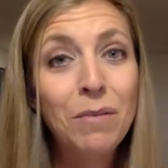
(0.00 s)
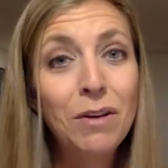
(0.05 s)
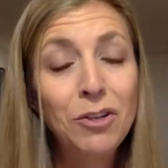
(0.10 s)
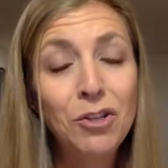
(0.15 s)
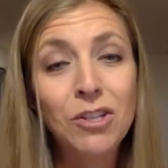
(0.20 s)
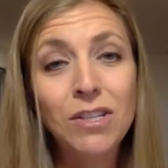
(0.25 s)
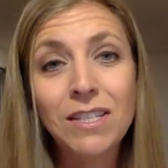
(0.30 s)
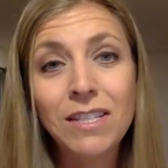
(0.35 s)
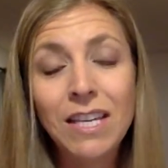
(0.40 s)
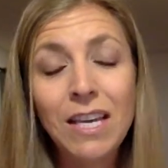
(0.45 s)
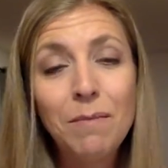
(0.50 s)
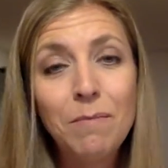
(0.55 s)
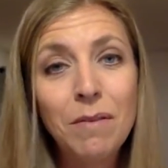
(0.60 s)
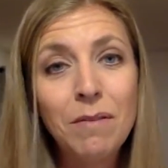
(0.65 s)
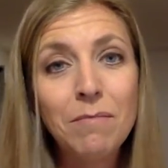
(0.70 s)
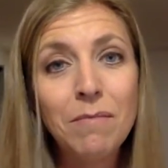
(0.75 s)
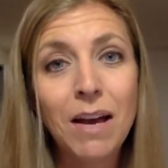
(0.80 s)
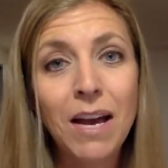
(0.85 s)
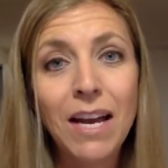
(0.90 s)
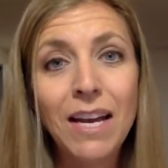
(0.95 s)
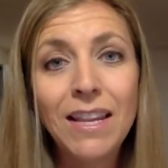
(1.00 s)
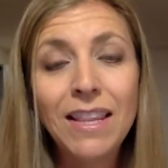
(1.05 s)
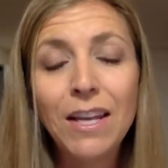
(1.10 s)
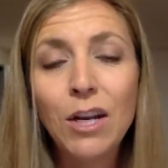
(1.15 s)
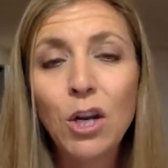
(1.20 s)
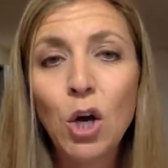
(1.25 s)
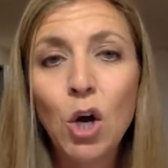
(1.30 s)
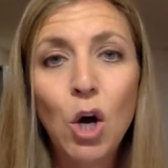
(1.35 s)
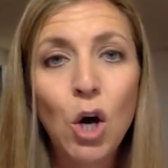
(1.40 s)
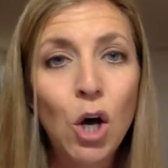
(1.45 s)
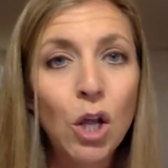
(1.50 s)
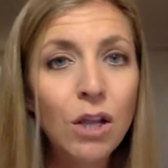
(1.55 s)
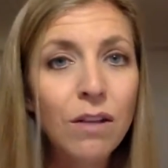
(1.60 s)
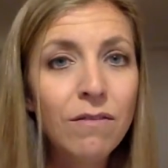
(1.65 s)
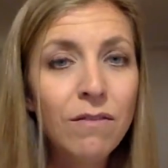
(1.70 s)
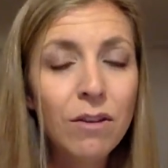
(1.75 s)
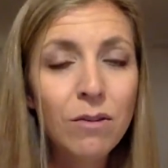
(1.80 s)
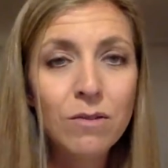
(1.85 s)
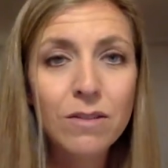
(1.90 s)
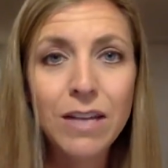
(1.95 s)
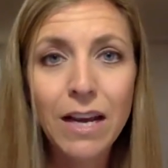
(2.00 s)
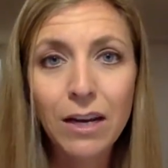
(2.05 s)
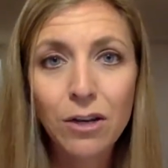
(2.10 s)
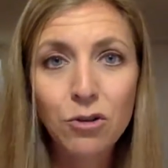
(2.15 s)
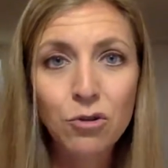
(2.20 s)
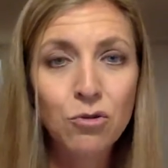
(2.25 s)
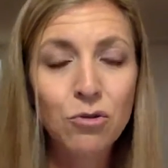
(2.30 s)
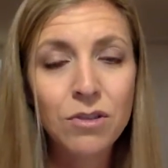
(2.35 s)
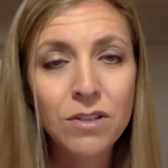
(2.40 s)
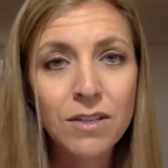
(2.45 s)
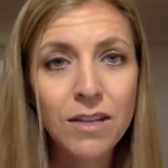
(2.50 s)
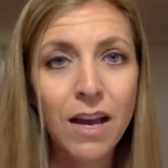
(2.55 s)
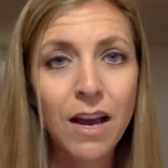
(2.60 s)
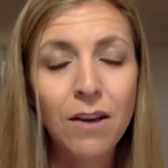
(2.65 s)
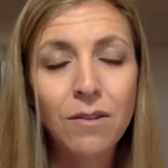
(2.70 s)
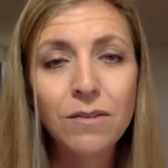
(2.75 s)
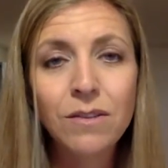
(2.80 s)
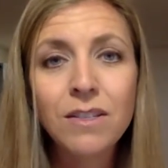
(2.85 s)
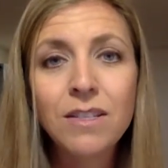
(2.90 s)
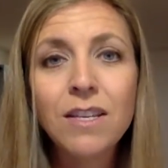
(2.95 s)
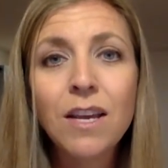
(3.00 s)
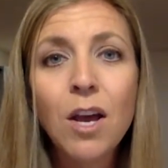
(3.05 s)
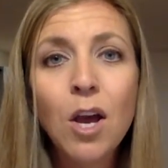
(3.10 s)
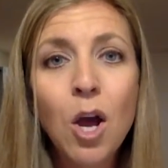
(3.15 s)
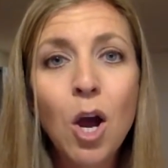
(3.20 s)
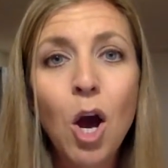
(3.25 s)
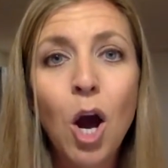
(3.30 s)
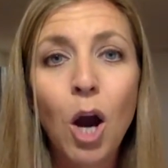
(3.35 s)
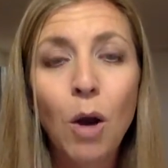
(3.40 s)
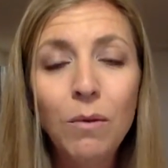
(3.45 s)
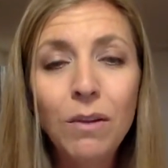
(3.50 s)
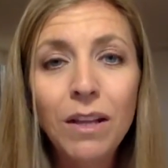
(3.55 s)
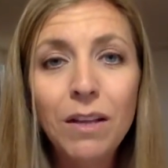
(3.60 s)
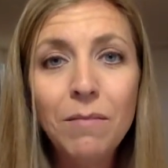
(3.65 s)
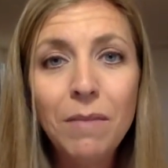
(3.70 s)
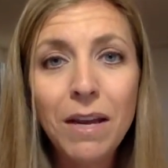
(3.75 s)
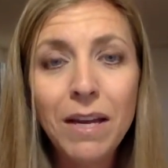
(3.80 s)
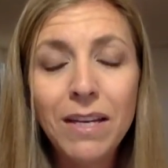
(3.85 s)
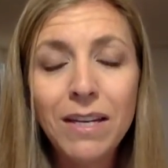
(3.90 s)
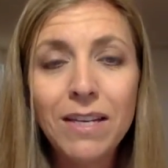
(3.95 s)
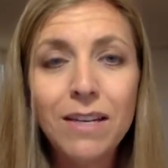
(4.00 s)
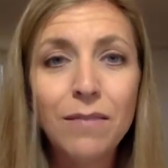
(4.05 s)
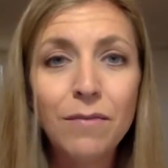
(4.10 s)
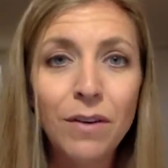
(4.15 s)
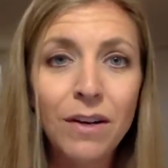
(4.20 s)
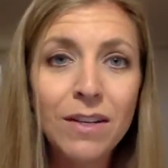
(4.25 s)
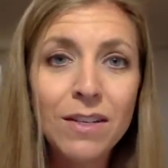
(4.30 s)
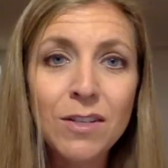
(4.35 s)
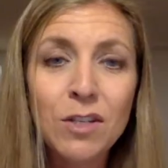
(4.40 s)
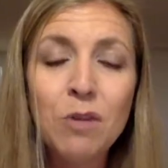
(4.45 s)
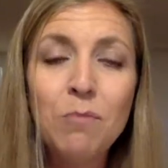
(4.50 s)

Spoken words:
but just keep in mind that all of those extra sounds are really making a difference.